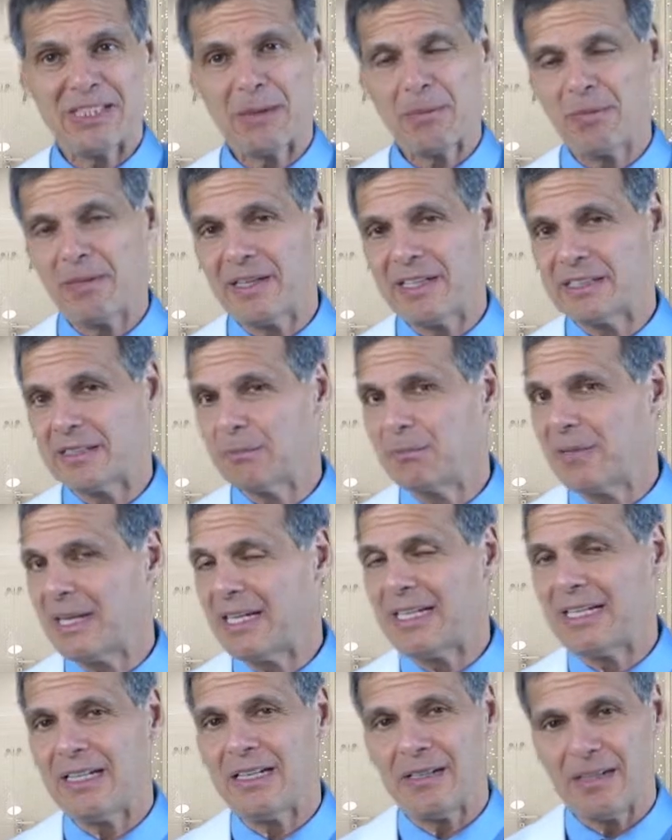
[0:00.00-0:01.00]
C plays
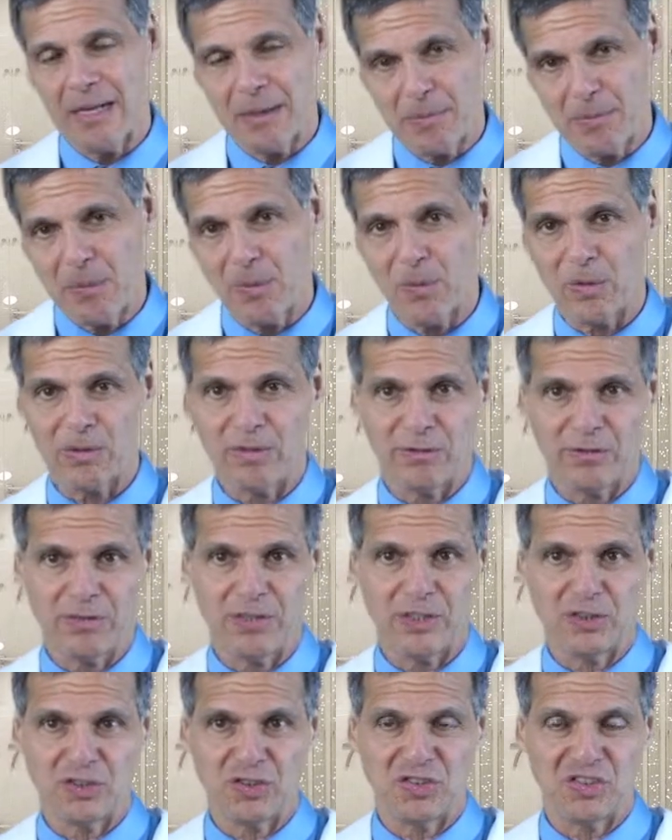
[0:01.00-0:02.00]
many important
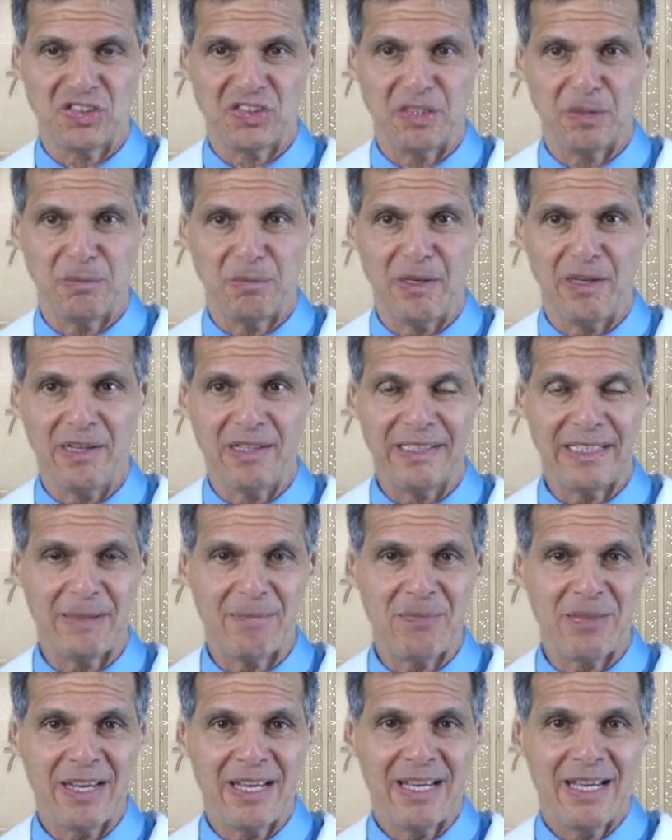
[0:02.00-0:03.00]
functions in the
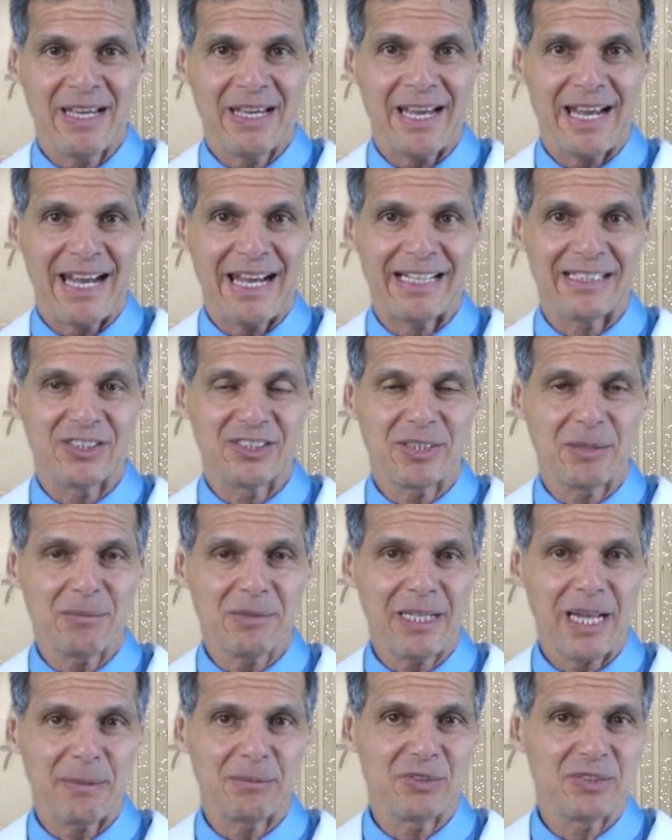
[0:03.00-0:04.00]
body. And
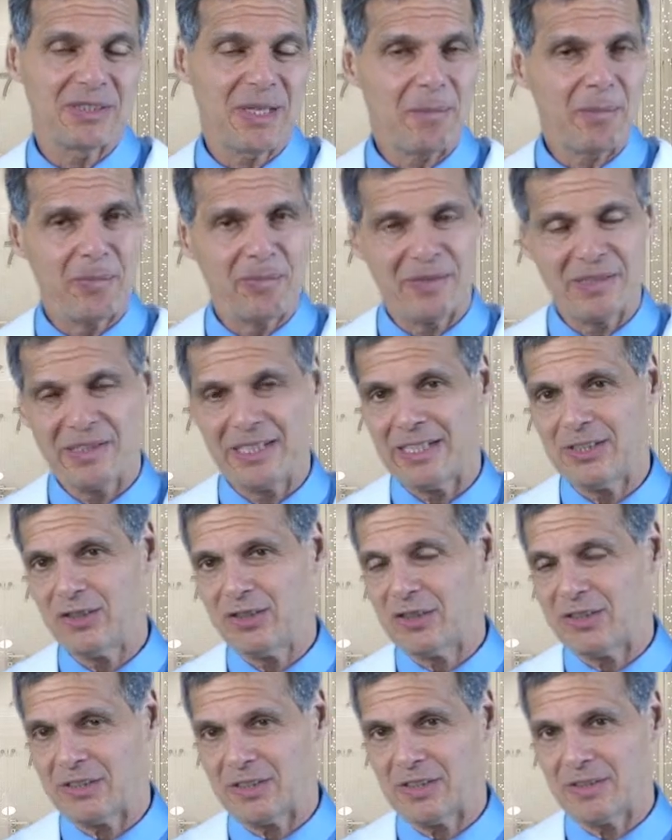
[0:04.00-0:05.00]
sometimes
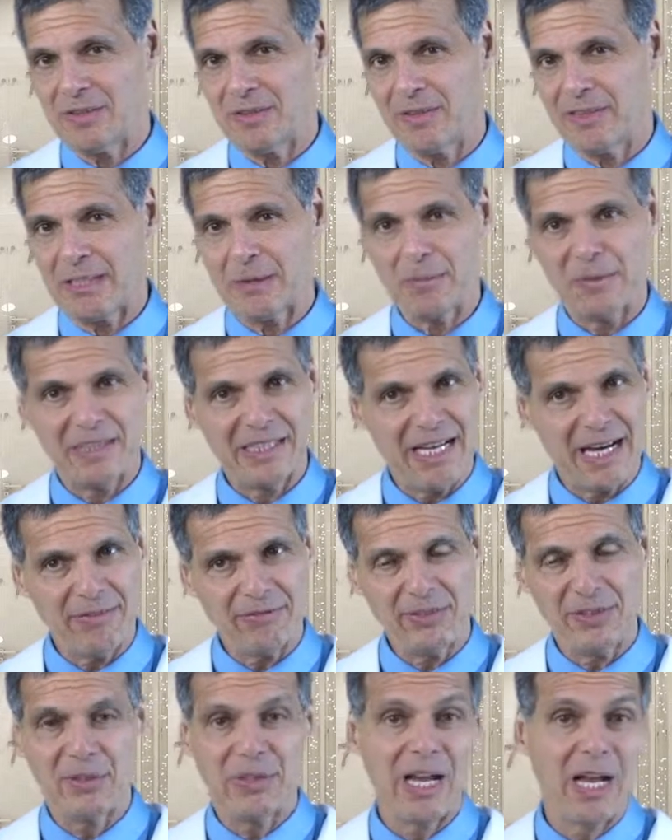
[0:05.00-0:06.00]
supplementation is a good thing, but you
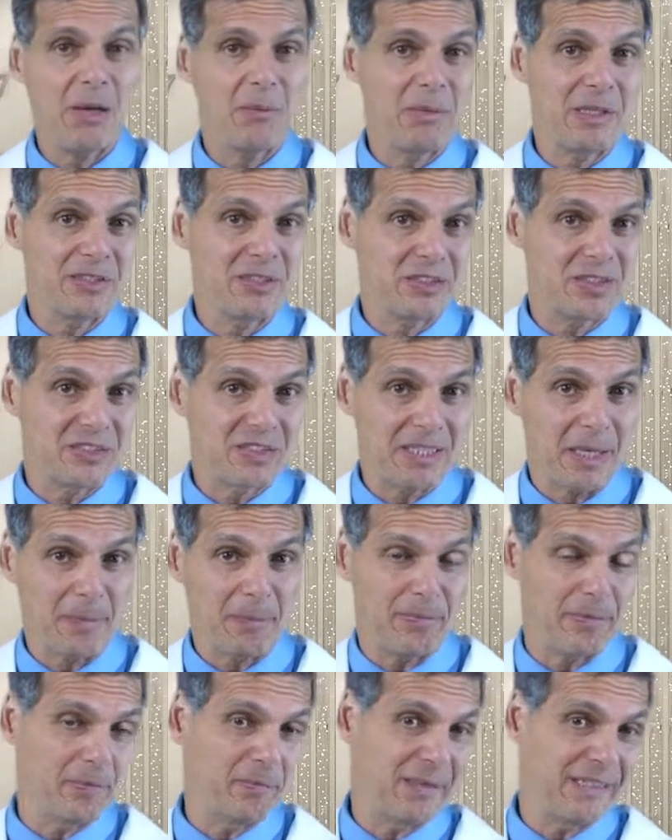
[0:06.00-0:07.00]
have to know how much to
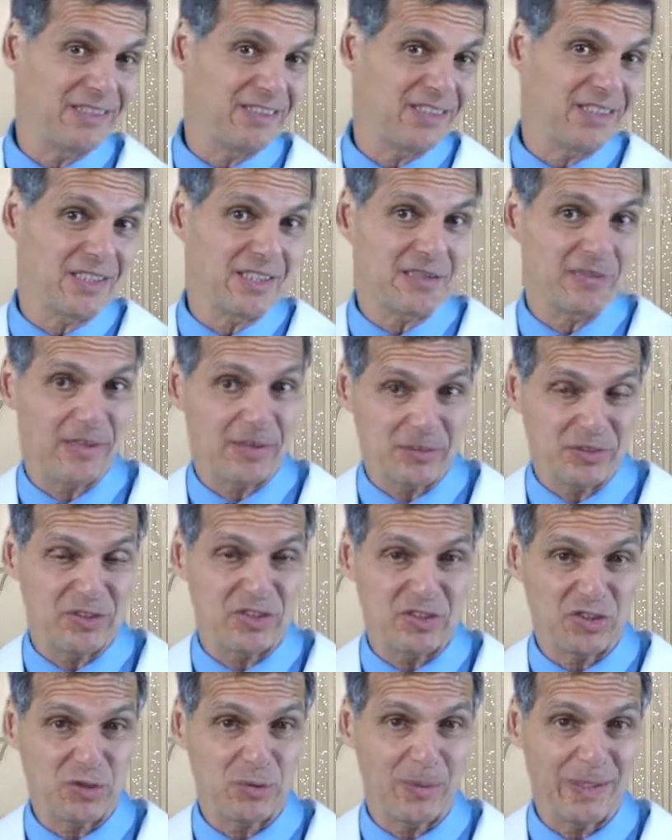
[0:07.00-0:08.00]
supplement based on your own
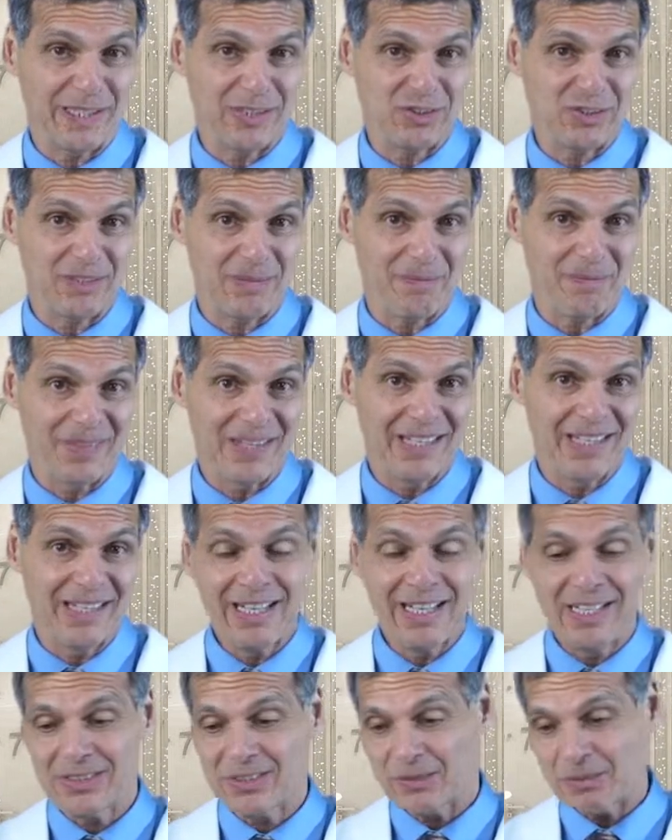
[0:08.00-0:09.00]
situation.
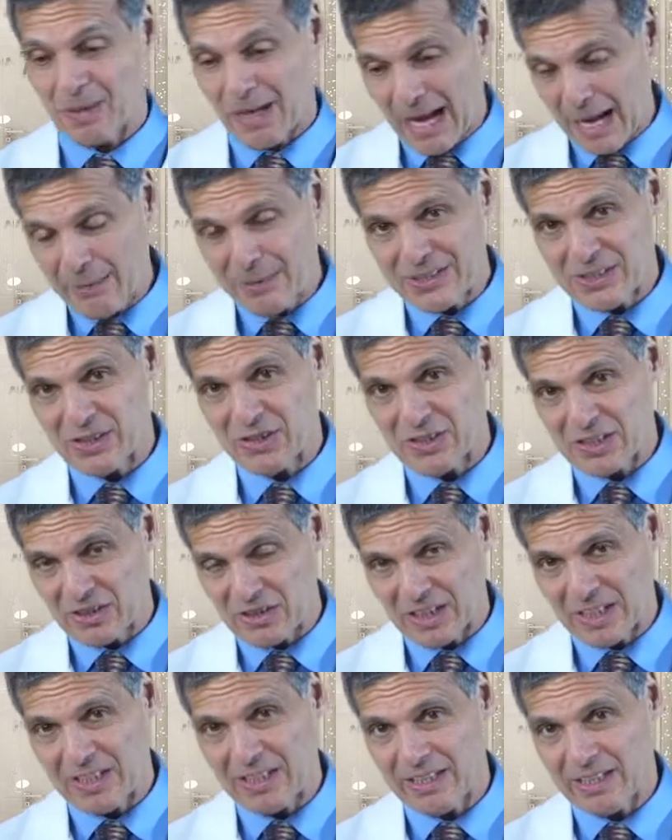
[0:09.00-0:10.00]
So I would
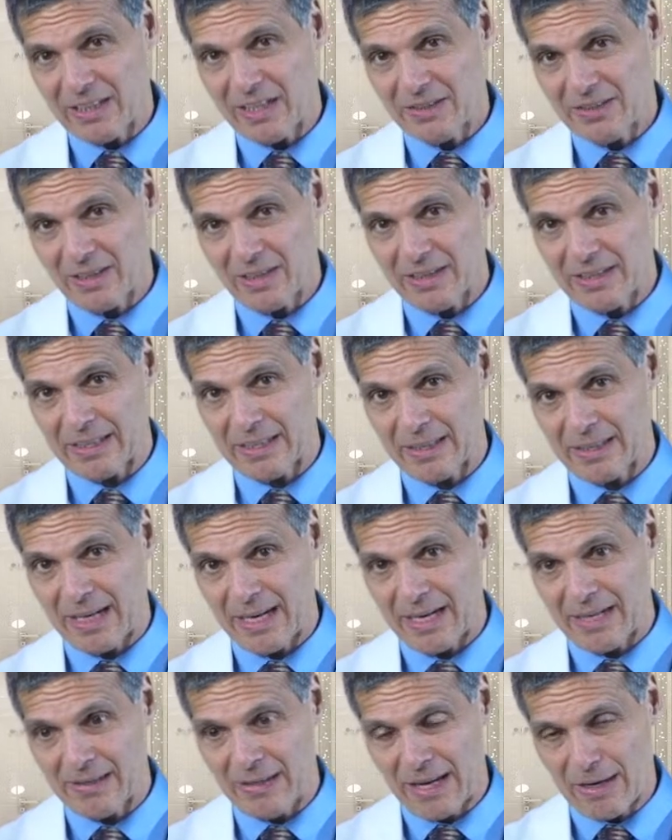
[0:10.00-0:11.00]
suggest you click on the link
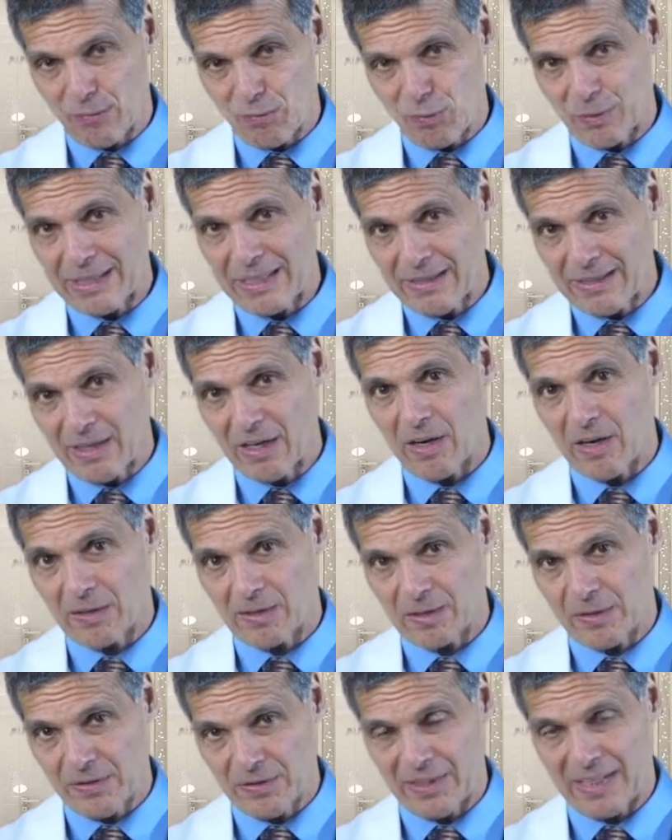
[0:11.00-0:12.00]
and, and read the
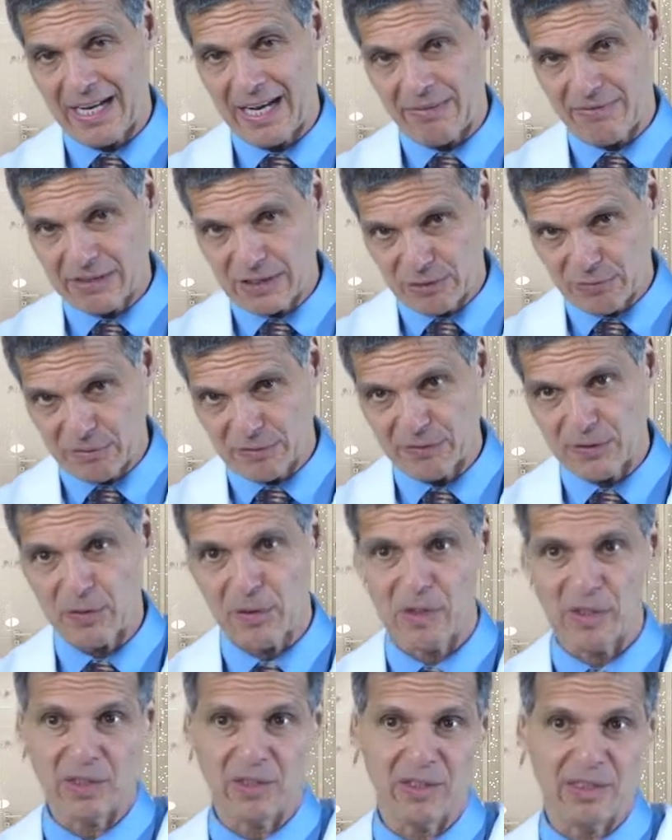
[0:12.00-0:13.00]
article that I have, this
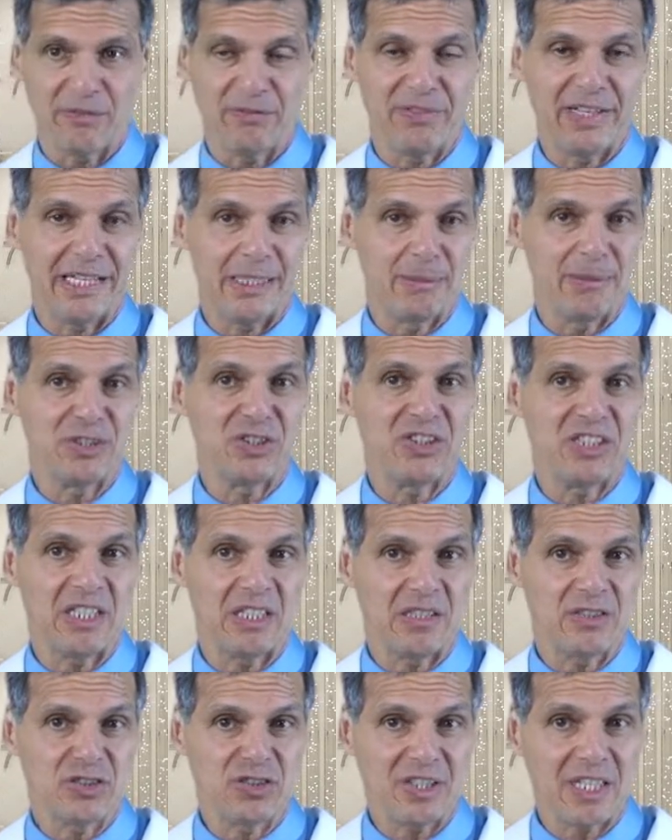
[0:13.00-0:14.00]
review article on vitamin C.
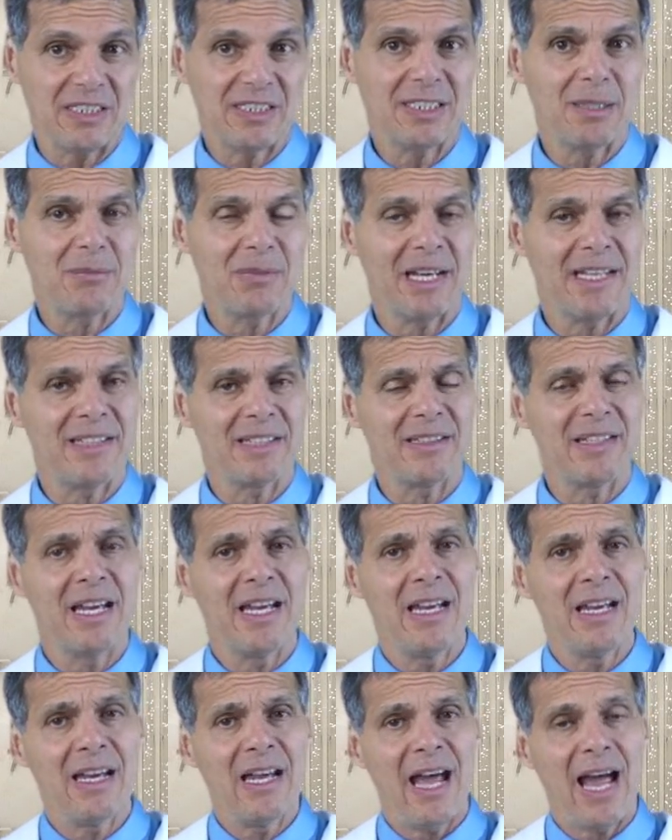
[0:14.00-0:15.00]
It'll shed some light on
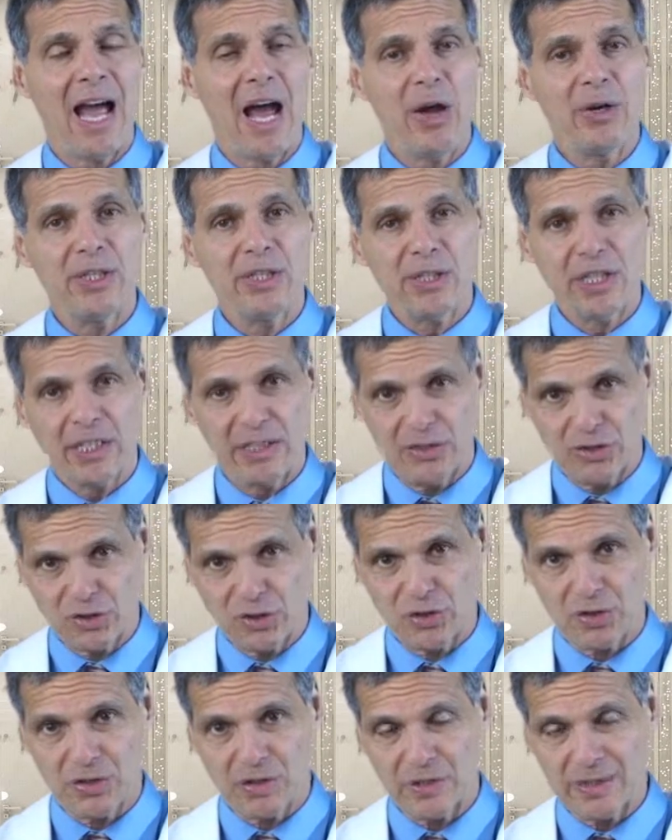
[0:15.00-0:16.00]
how you can
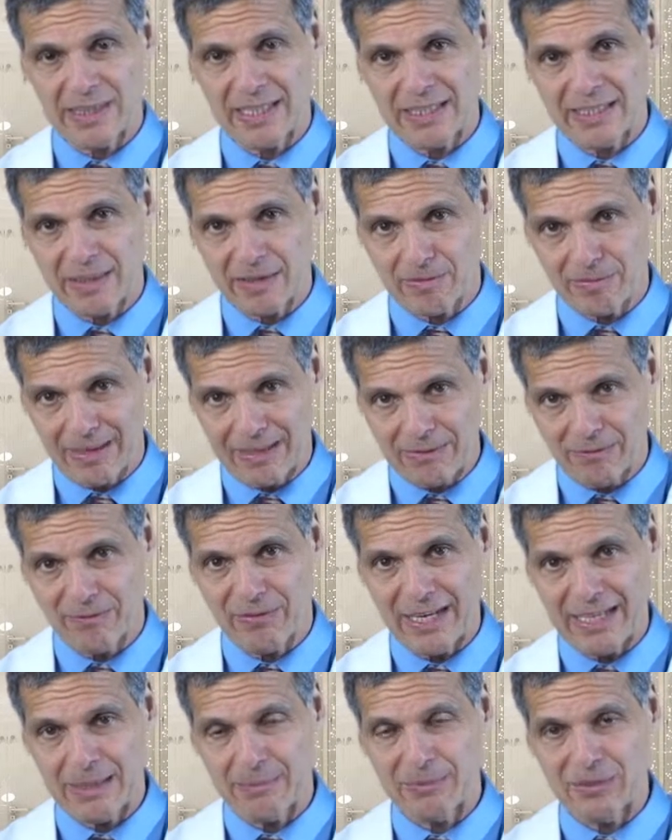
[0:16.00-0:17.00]
ensure you're getting the right
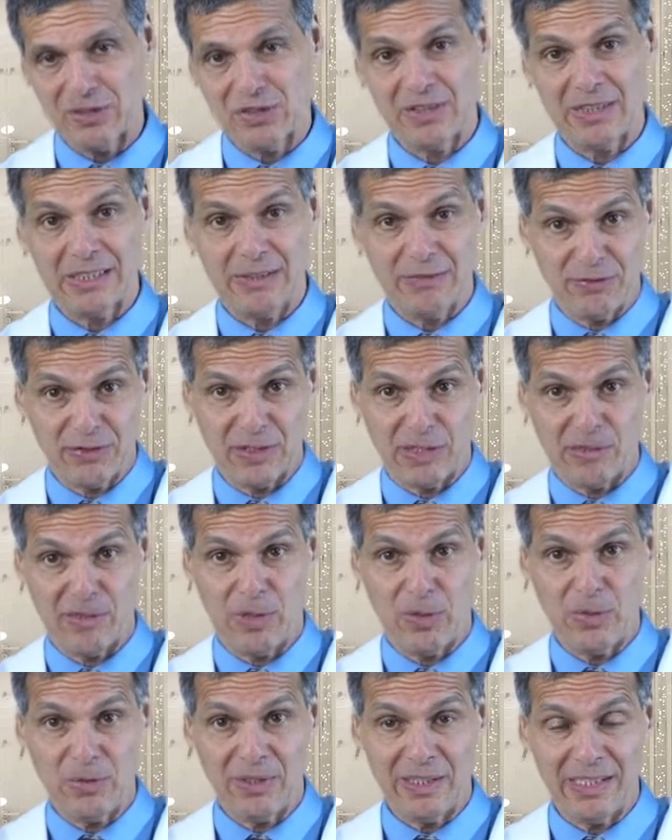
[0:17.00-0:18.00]
vitamin C for
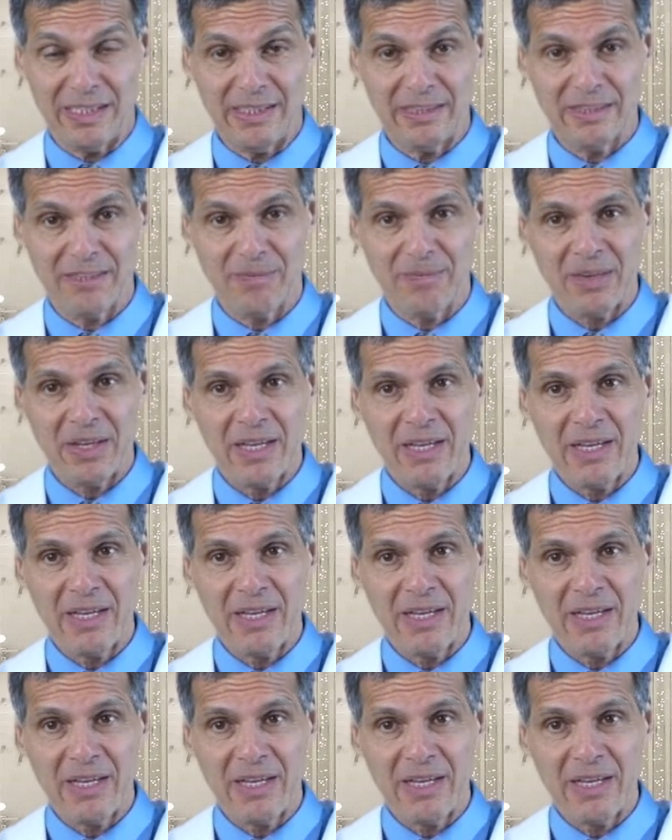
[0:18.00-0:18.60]
your own needs